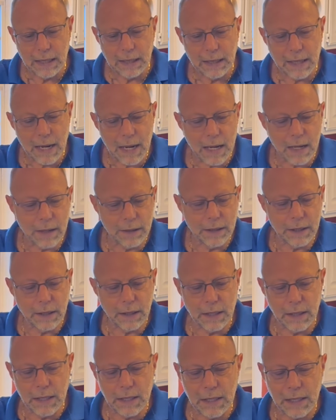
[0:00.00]
No, you
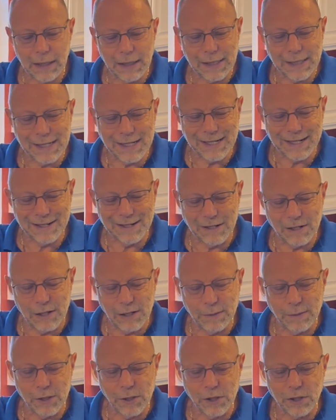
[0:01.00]
need to like
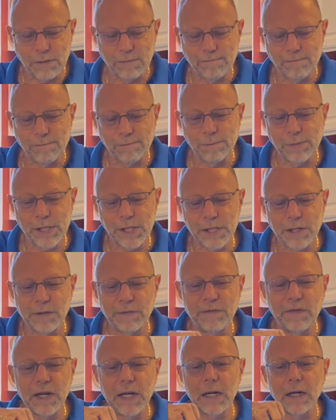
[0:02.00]
almost put your
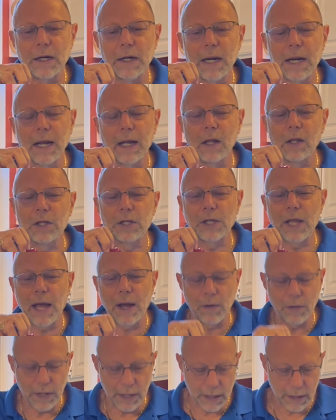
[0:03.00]
fingernails
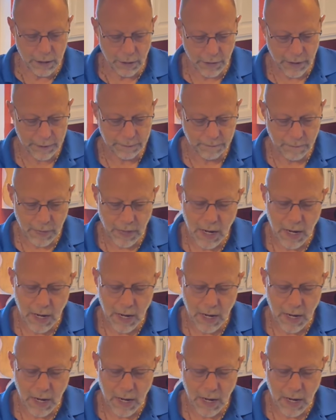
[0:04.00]
down into it,